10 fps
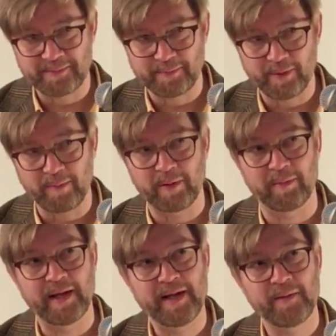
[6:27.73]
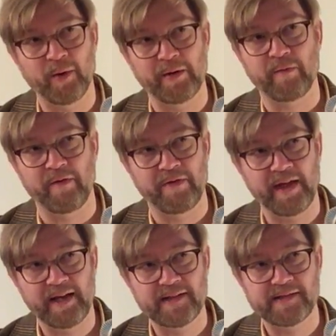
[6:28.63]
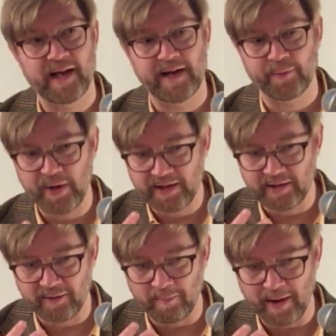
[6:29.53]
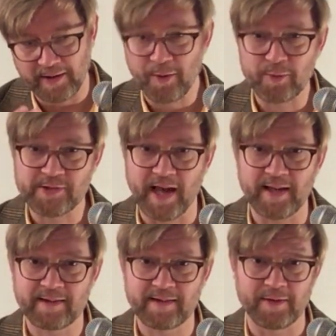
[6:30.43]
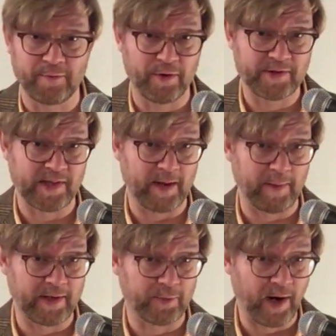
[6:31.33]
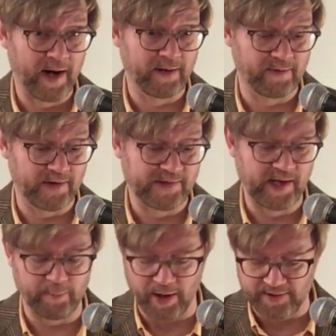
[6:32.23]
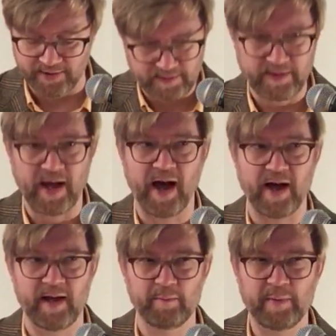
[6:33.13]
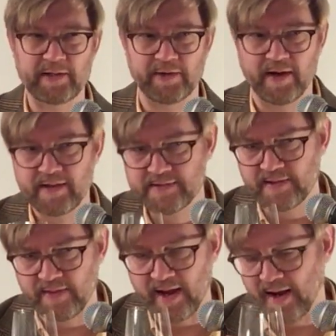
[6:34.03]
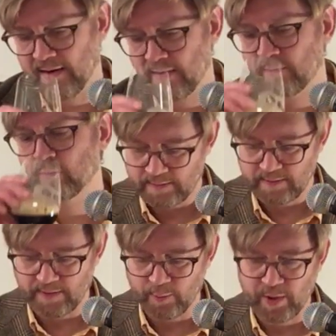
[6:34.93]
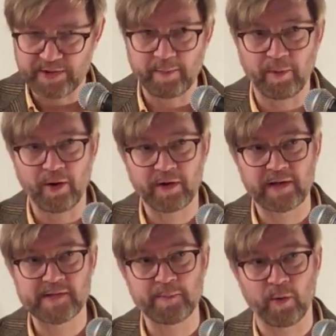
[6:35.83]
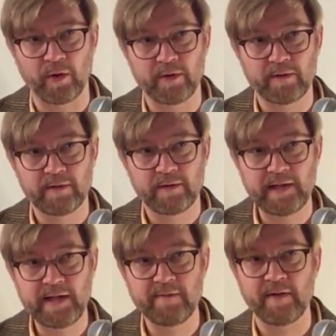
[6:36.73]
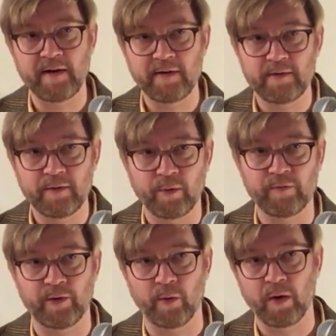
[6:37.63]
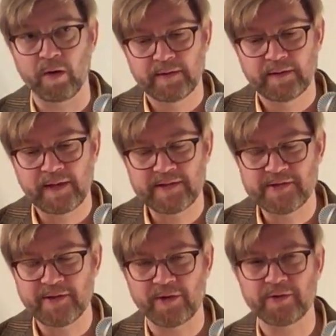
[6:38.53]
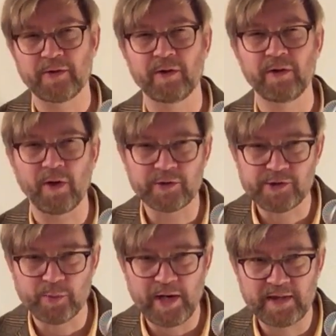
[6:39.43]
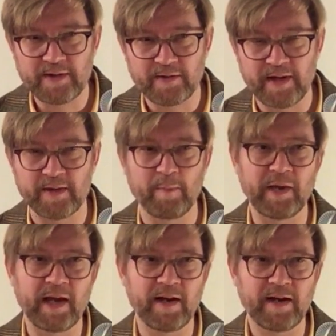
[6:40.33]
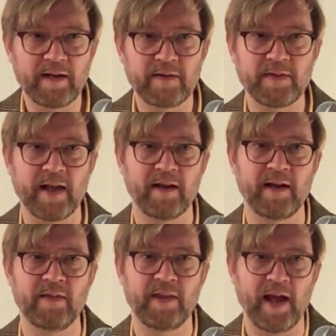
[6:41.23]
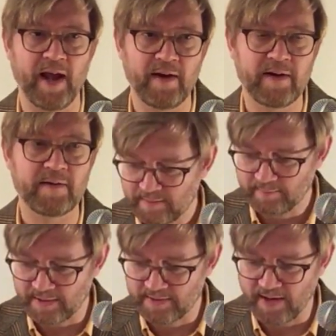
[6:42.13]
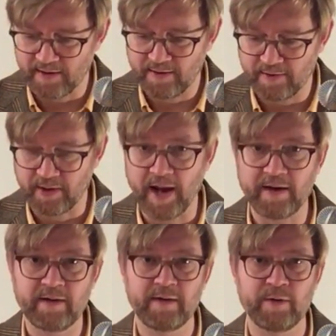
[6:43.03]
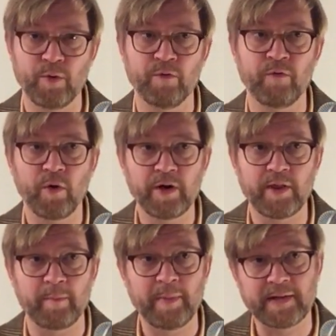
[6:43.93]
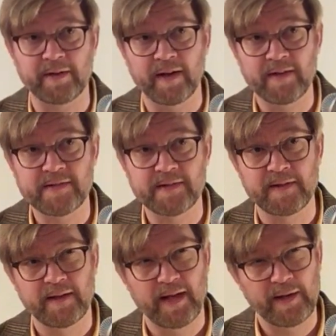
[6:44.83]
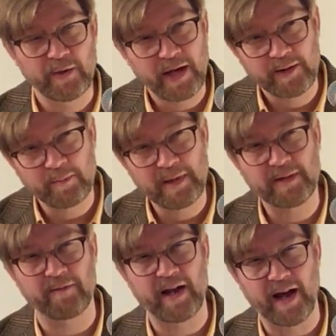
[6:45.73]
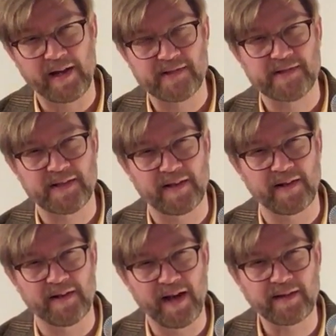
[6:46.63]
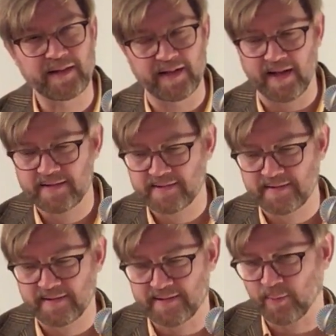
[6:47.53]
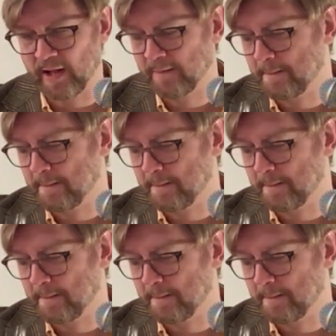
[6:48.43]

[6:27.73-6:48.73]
probably one of the things I wrinkled my nose at the first time I tried the Celebrator. The high bitterness in the end. And the Winter Bock is more even overall. It's not a lot sweeter in the beginning than in the end. But then again, you avoid the bitterness and you get a bit of nice nuttiness as well.